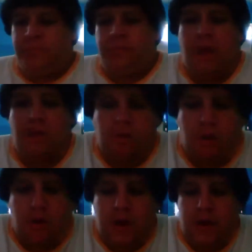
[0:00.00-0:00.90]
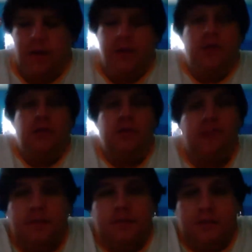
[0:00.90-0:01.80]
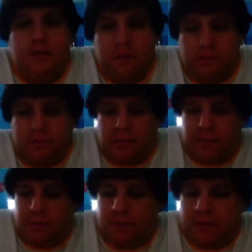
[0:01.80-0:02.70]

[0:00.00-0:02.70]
Now we'll go ahead and get into the news segment.